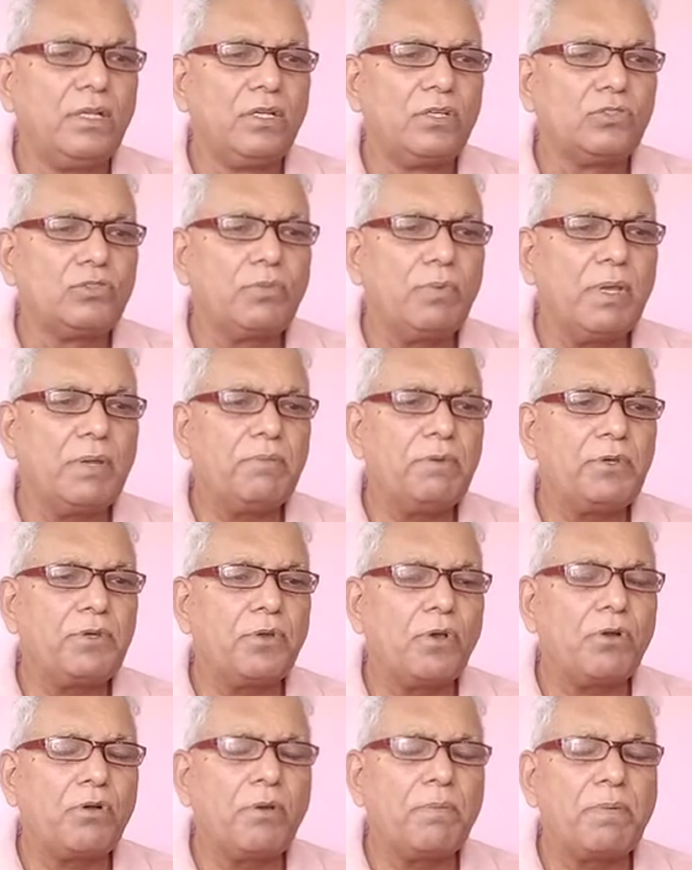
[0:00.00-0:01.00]
So when we
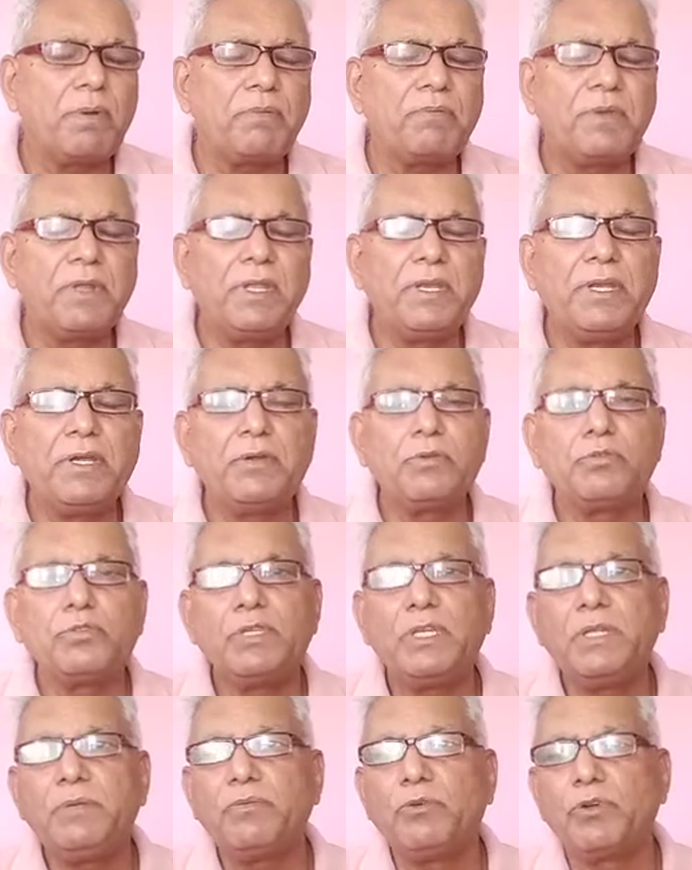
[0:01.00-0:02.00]
talk of 15 into
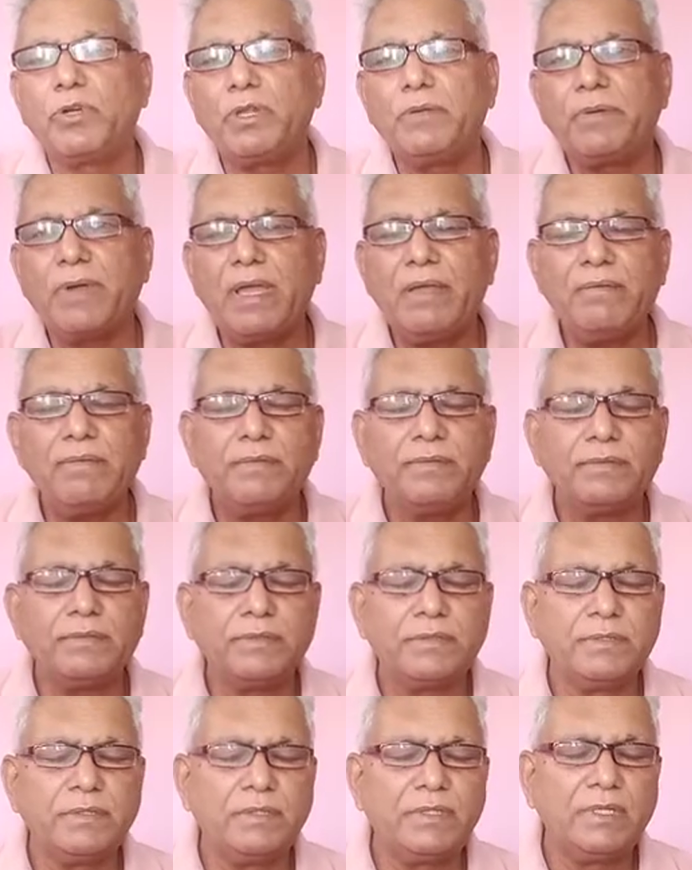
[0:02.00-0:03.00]
3, 45,
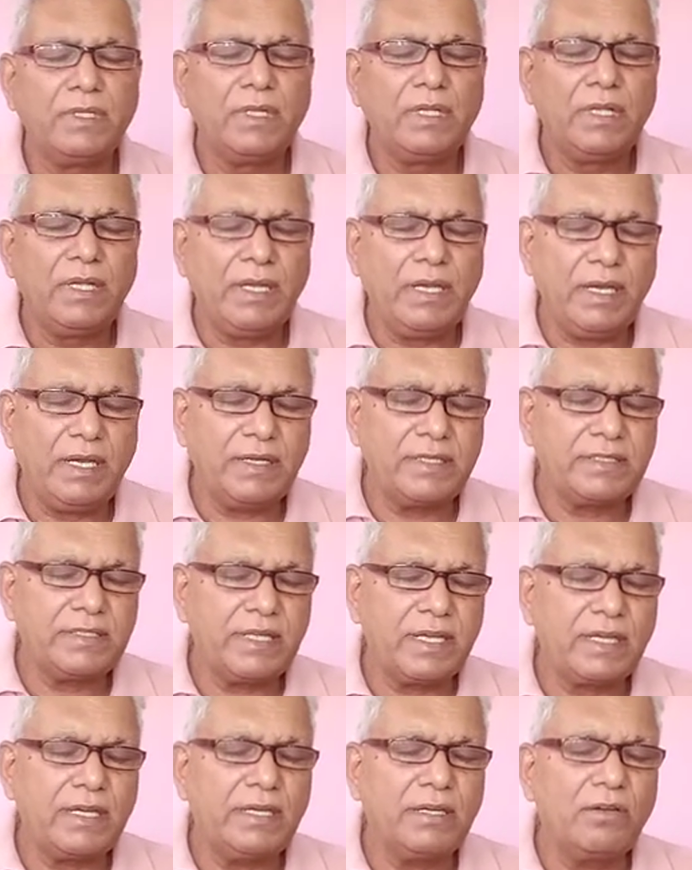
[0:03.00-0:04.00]
and
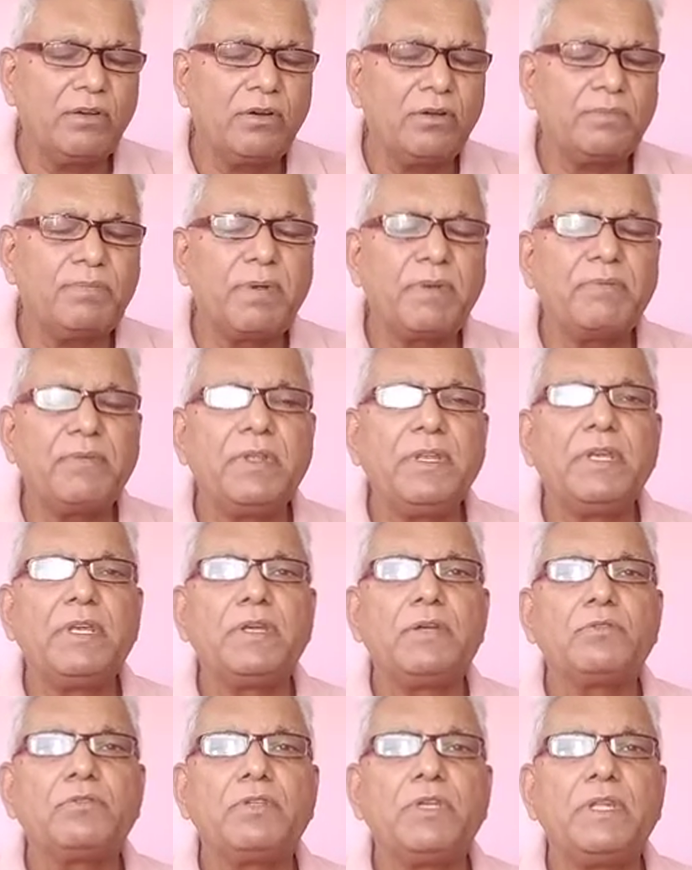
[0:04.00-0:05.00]
second lot 15
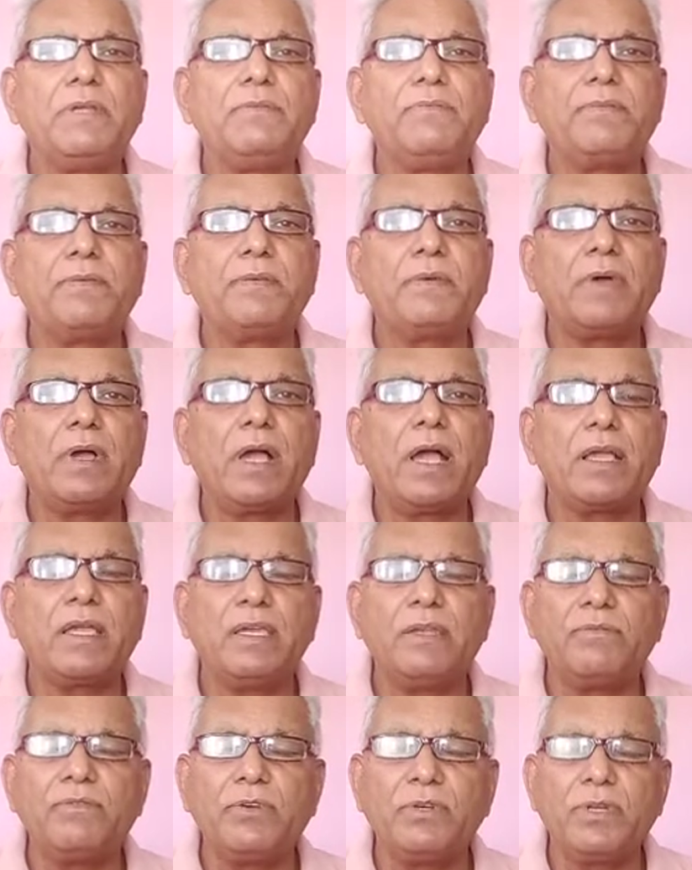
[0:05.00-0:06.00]
into 3
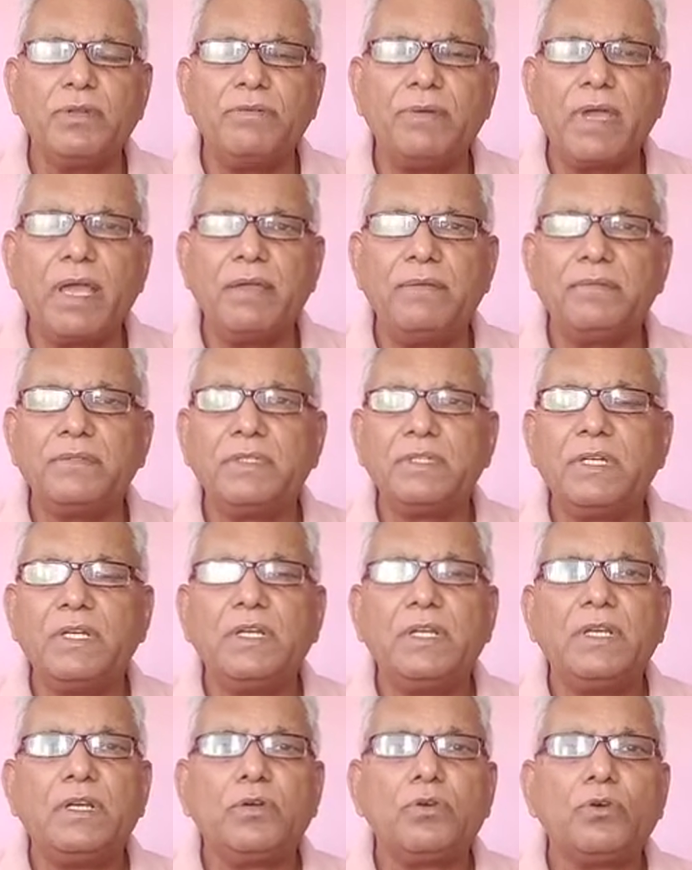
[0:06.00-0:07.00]
again 45,
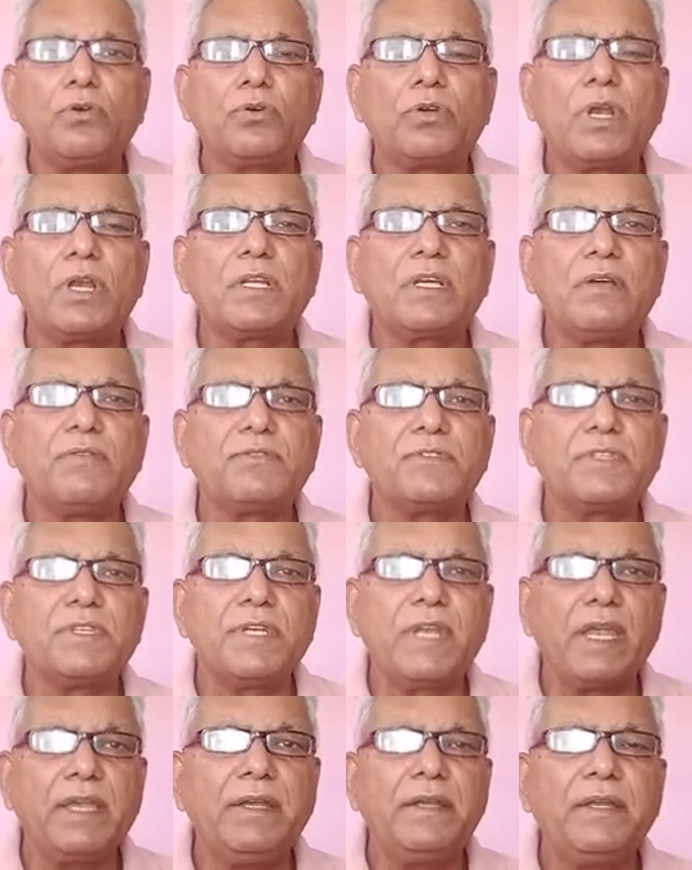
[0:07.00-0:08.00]
total comes
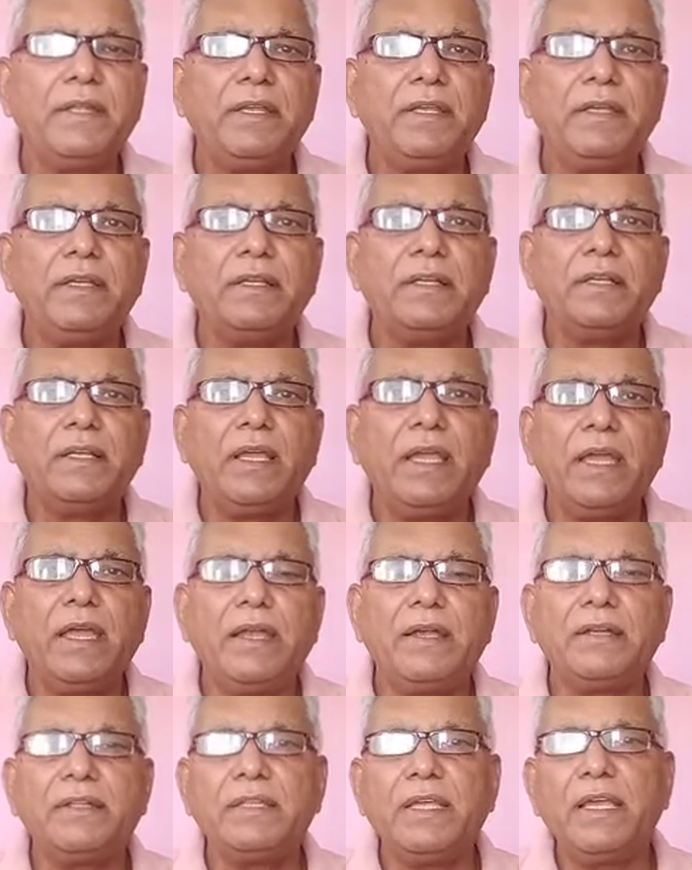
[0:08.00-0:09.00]
90,
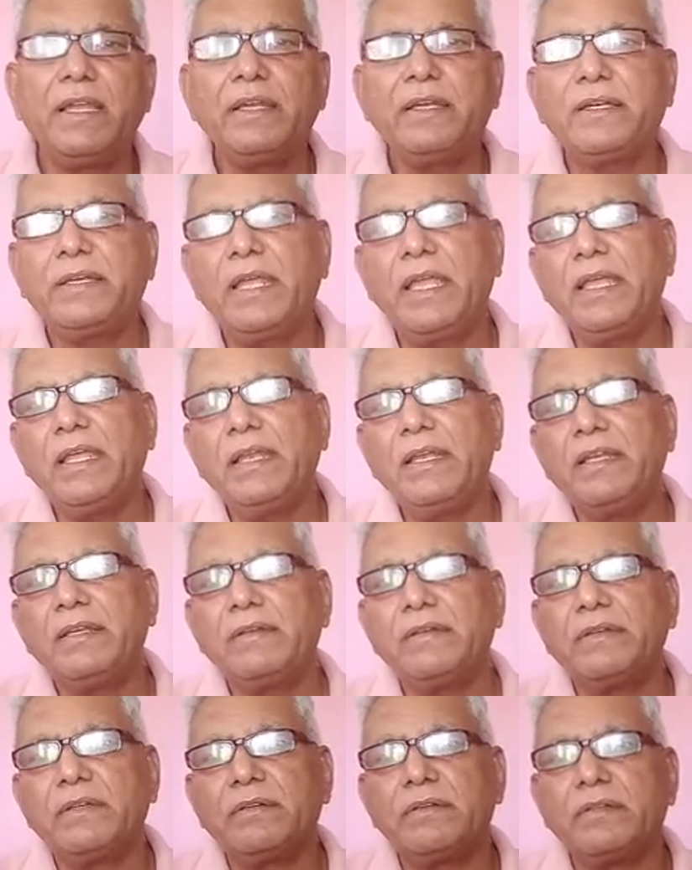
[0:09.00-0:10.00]
and then 10
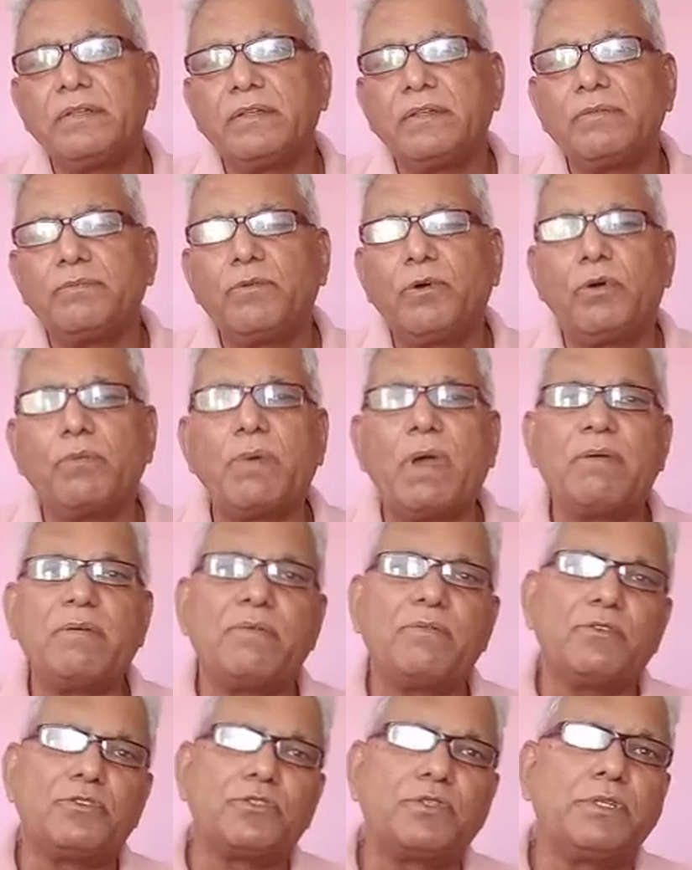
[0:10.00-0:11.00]
for
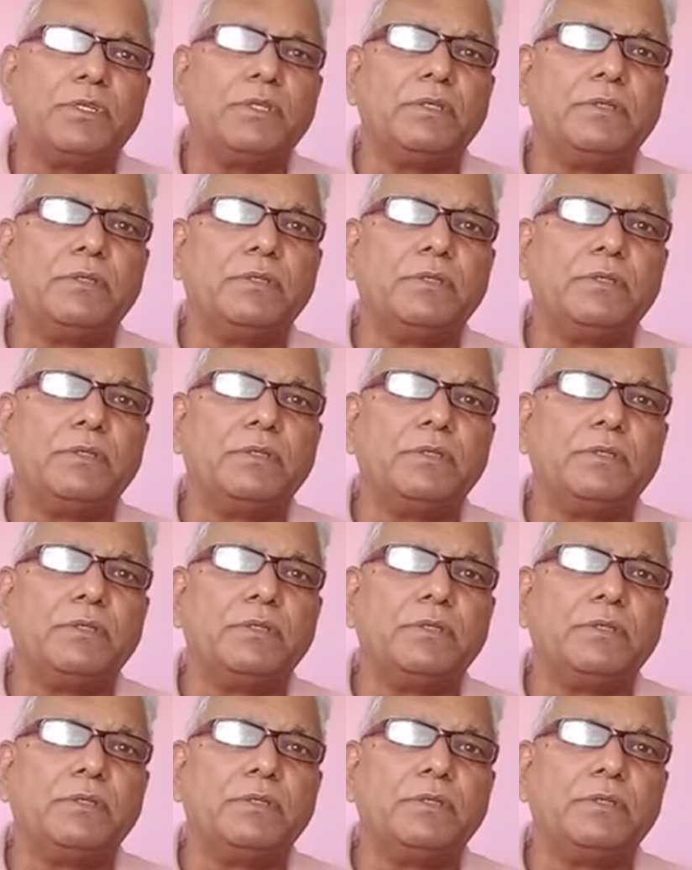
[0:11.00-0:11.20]
biography.